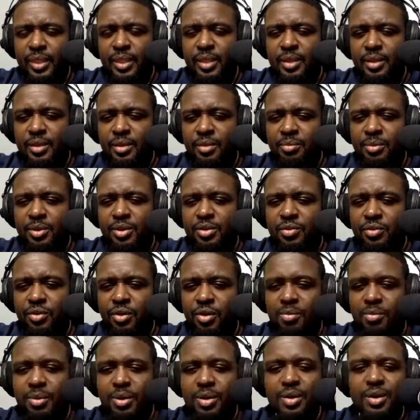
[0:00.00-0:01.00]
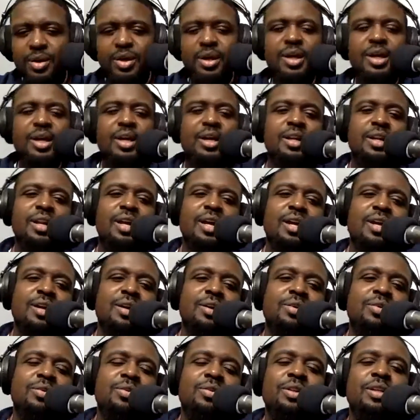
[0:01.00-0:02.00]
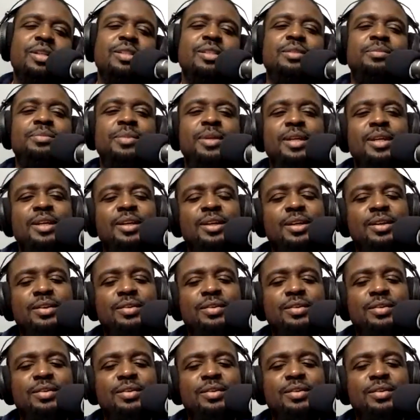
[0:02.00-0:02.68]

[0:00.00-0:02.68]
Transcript: You miss Romo. Like, listen, man.